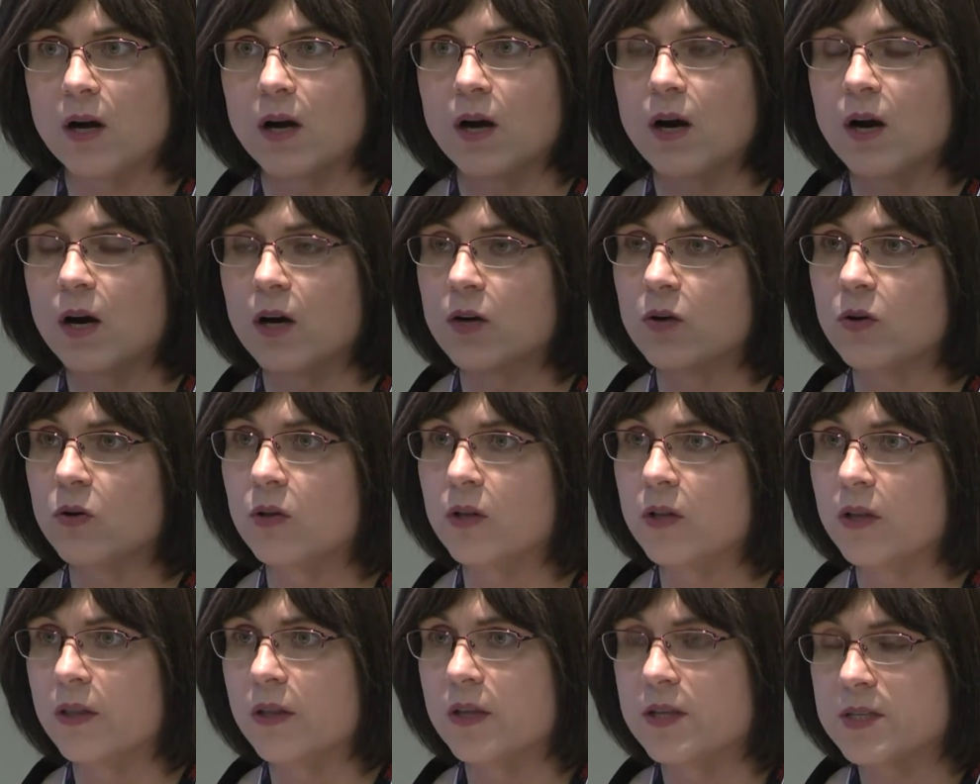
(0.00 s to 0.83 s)
our
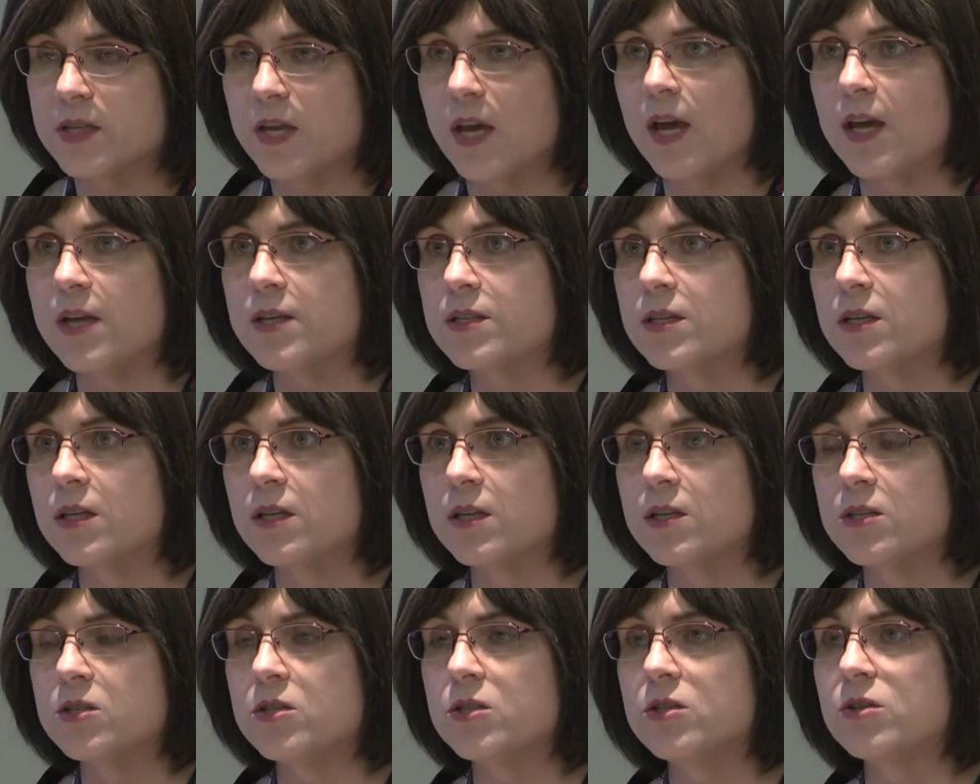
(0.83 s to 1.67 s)
goal in this case
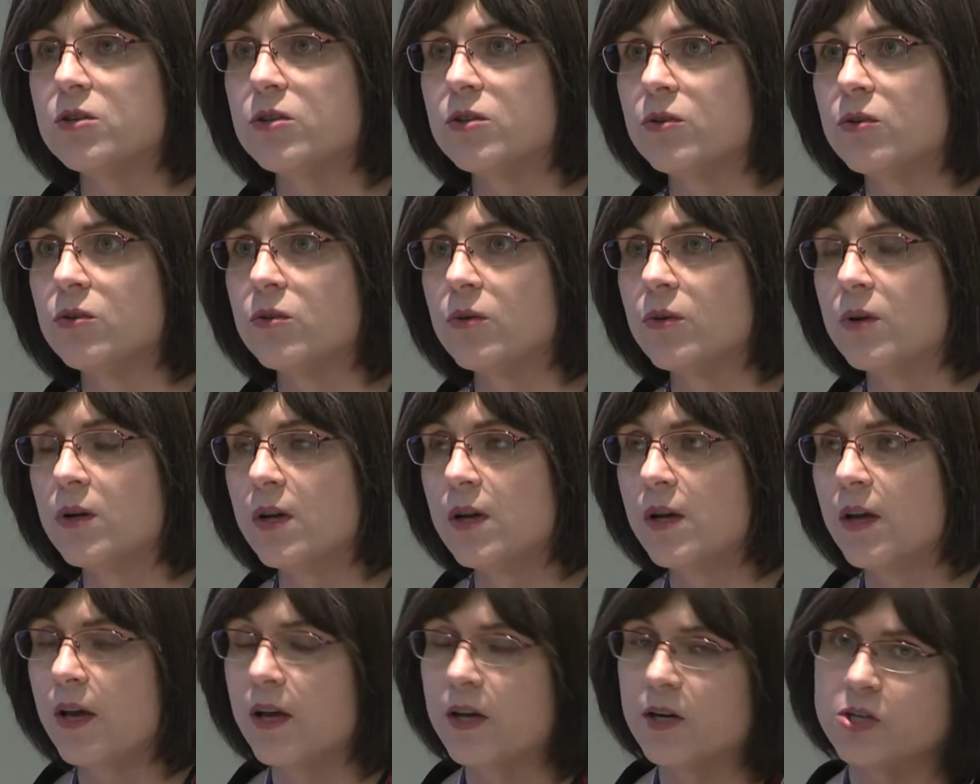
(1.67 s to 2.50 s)
is to
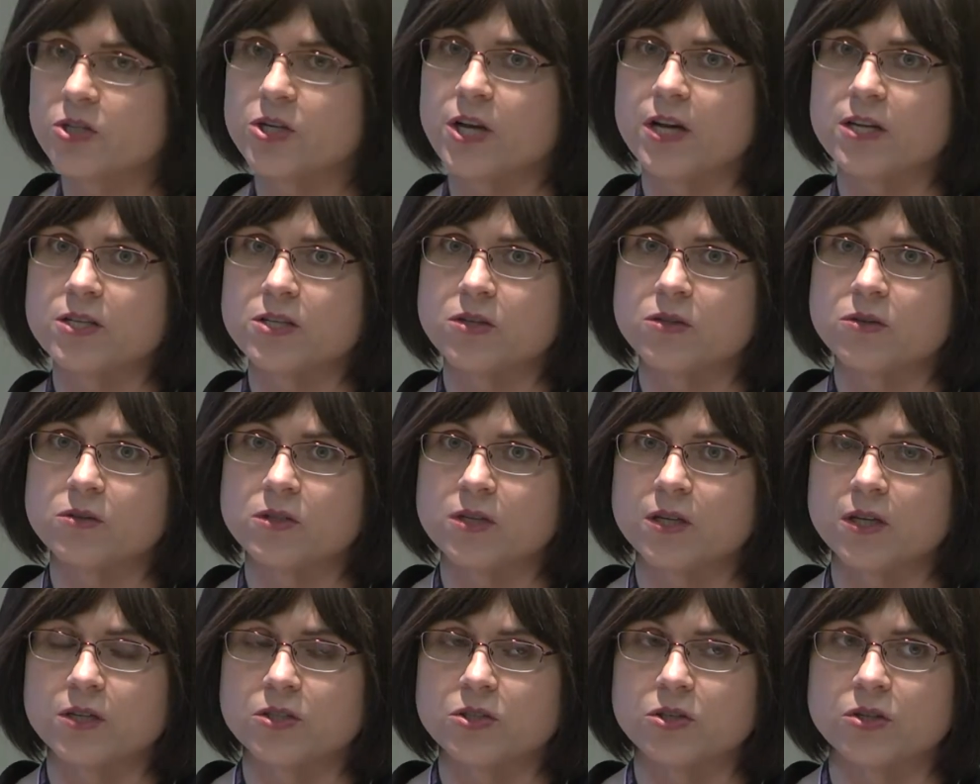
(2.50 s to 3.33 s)
energize those
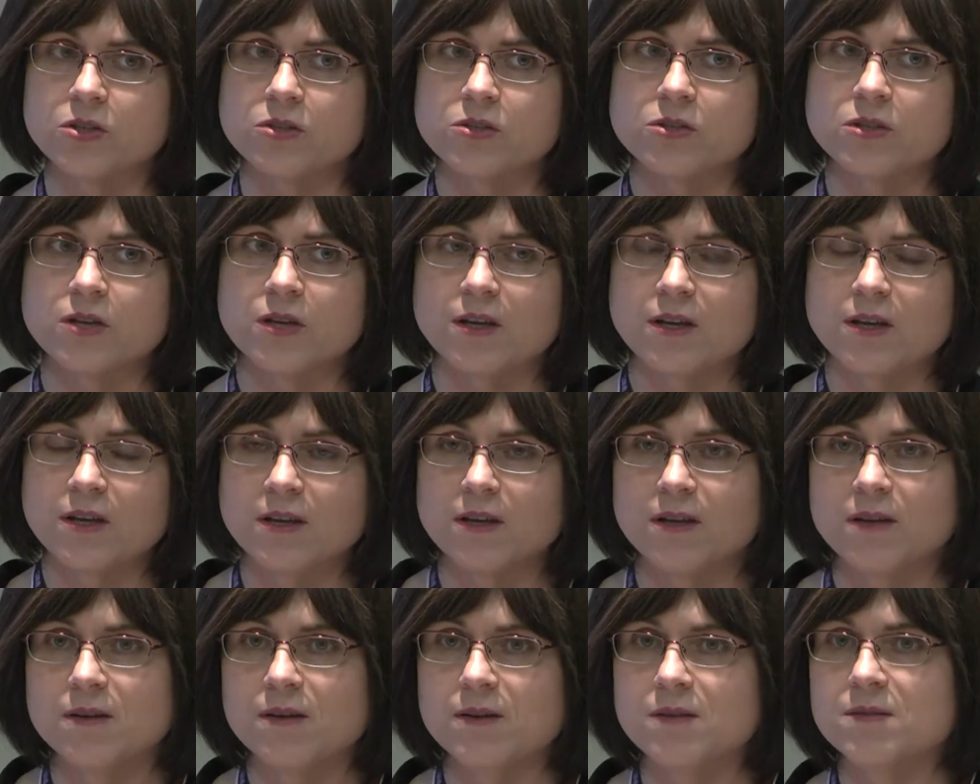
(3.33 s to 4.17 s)
teachers
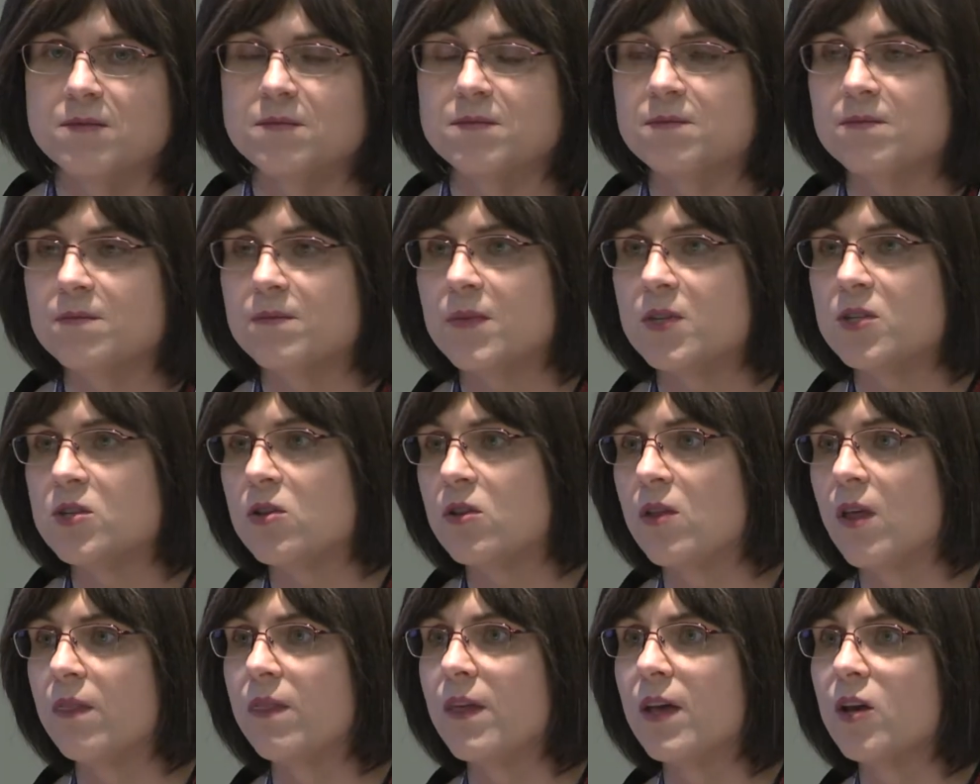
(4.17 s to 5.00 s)
so
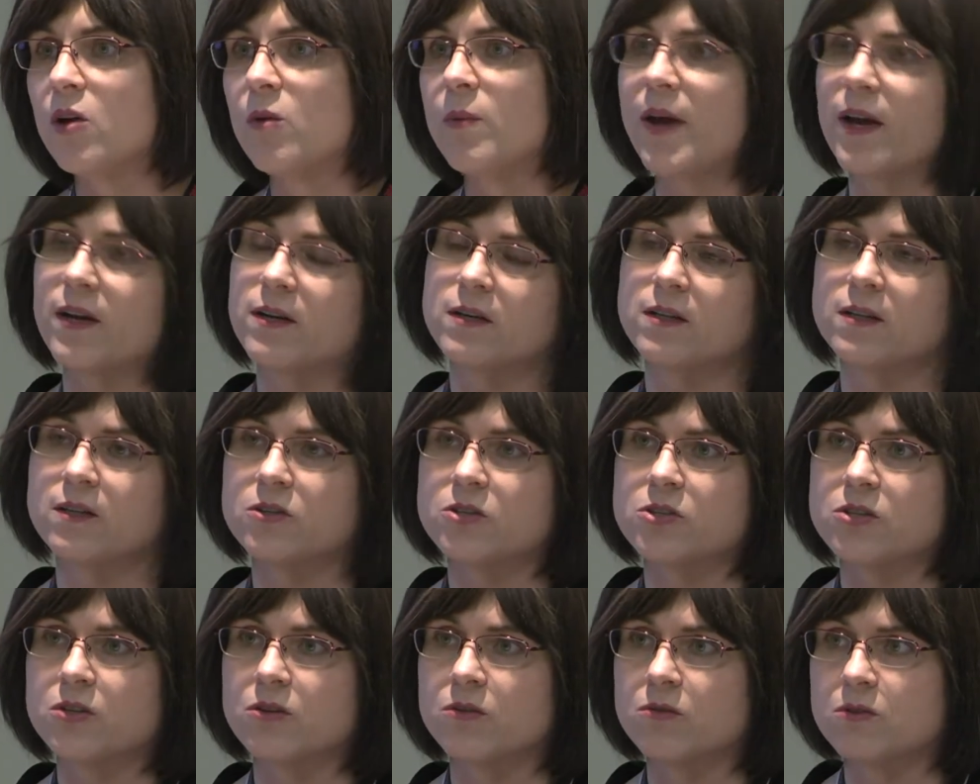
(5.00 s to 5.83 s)
that they go back to their
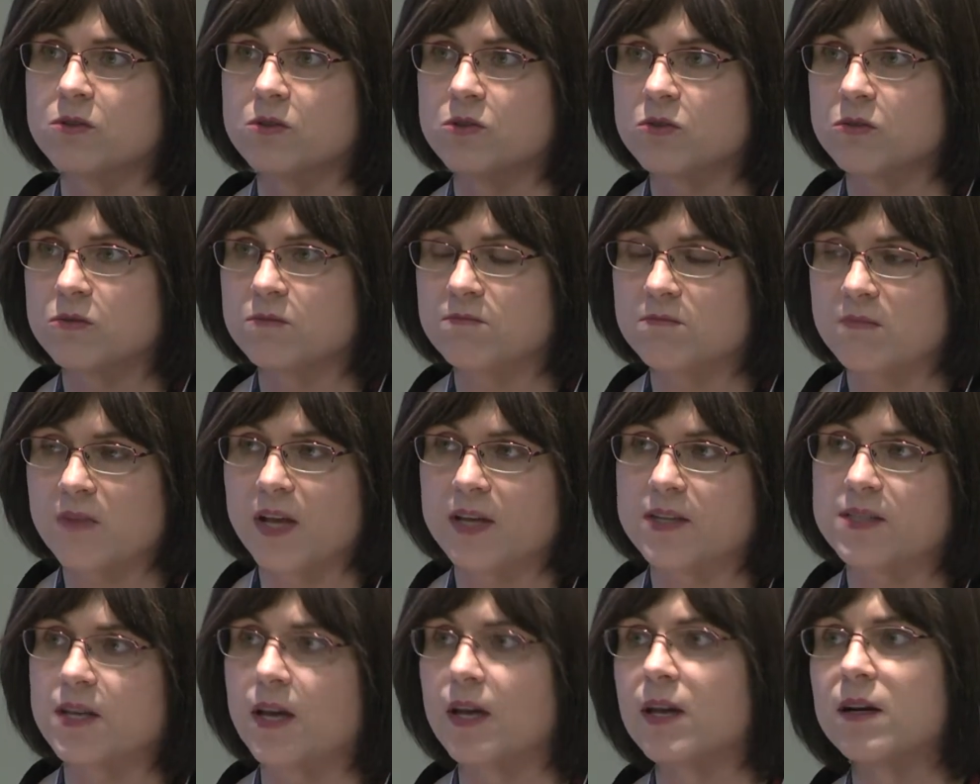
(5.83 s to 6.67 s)
students
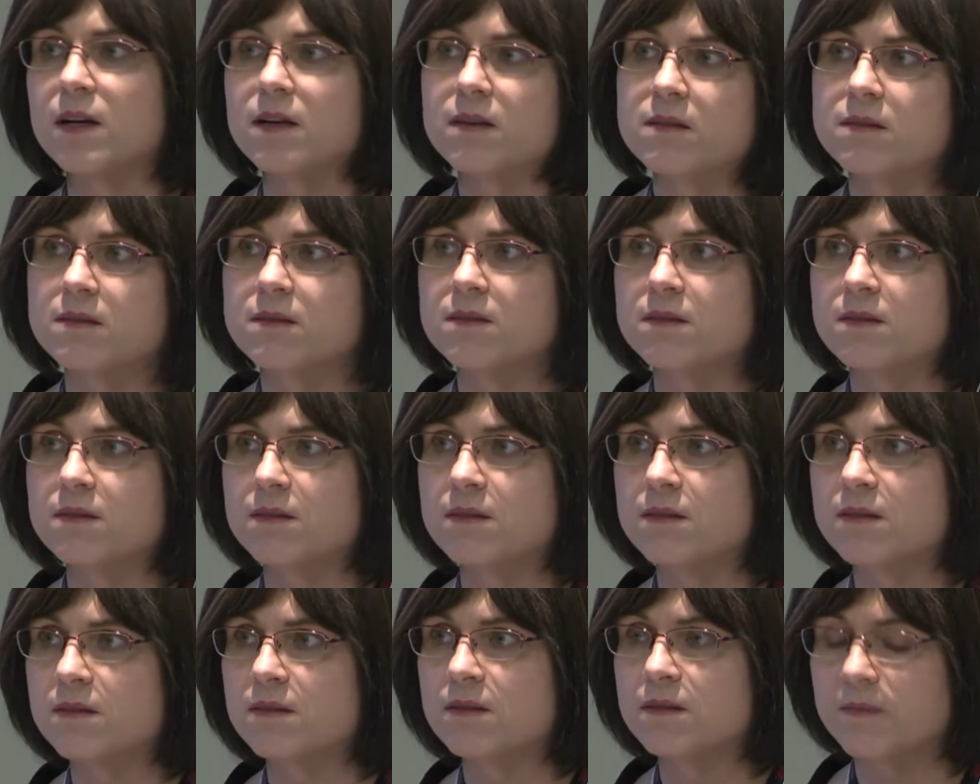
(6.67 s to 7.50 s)
excited
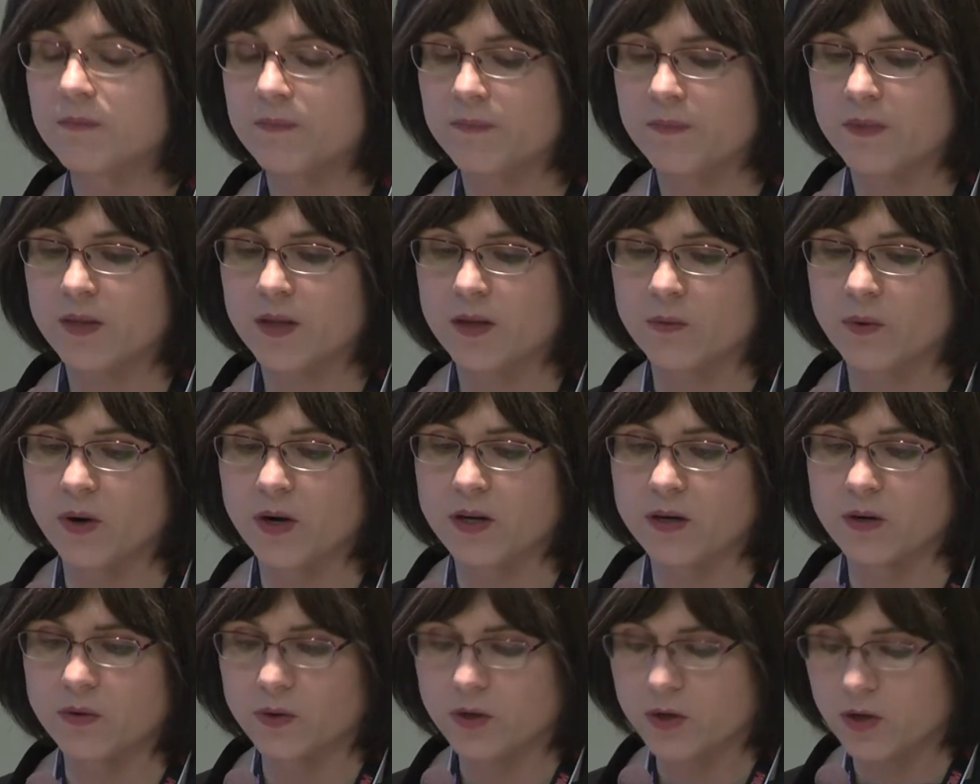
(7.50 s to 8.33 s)
and ready
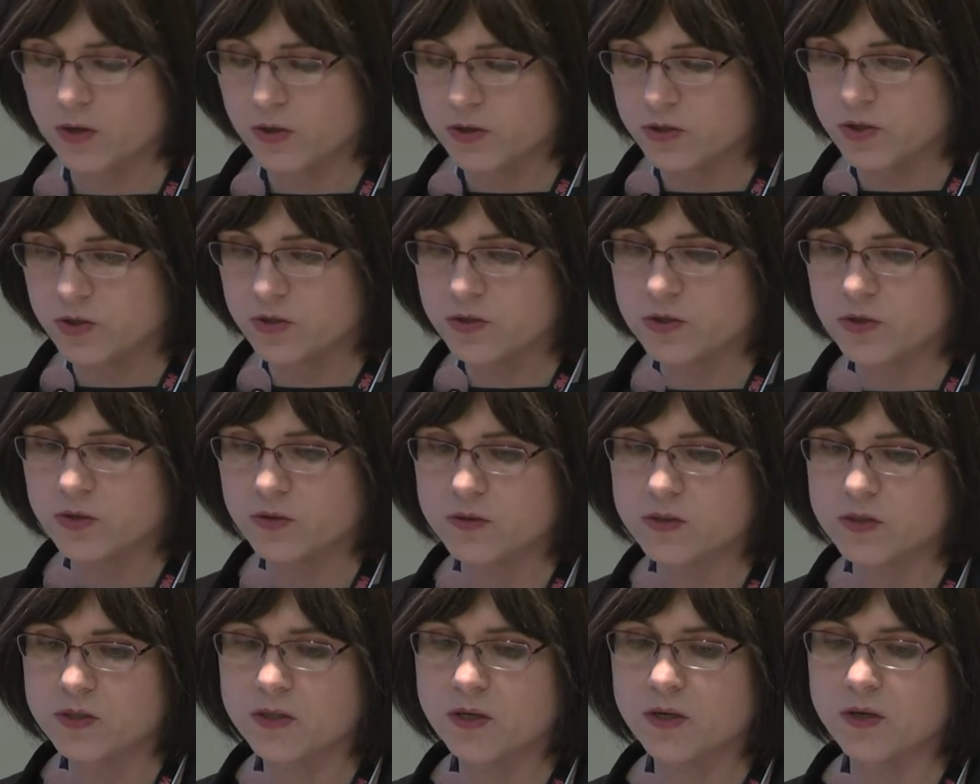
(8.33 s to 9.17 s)
to encourage their
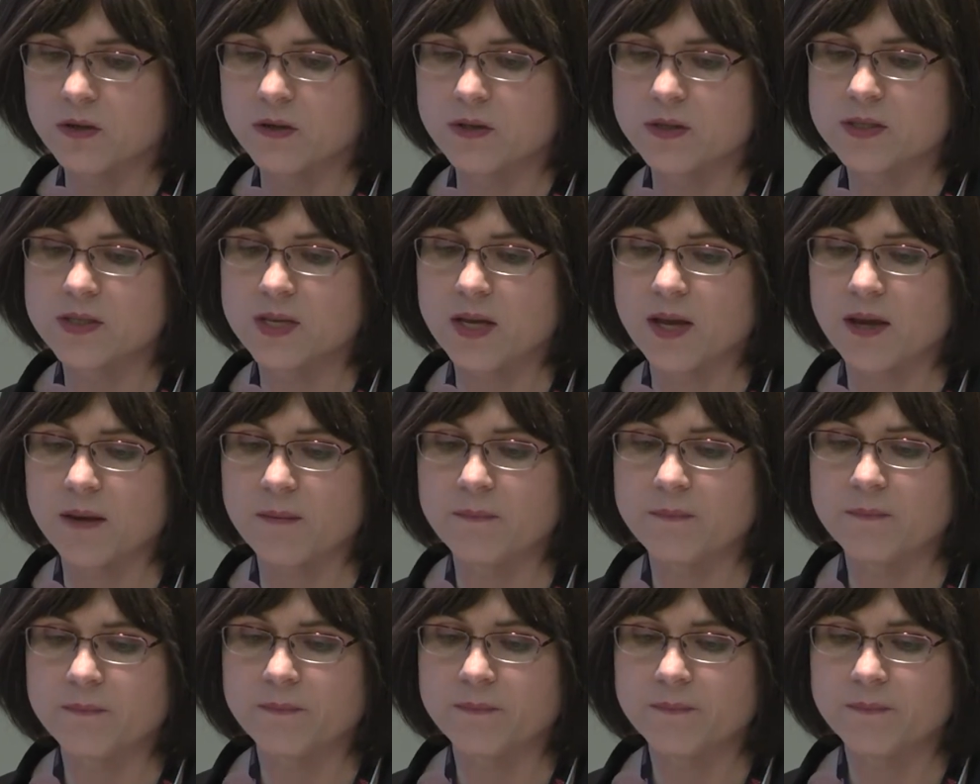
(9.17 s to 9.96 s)
students to do the same.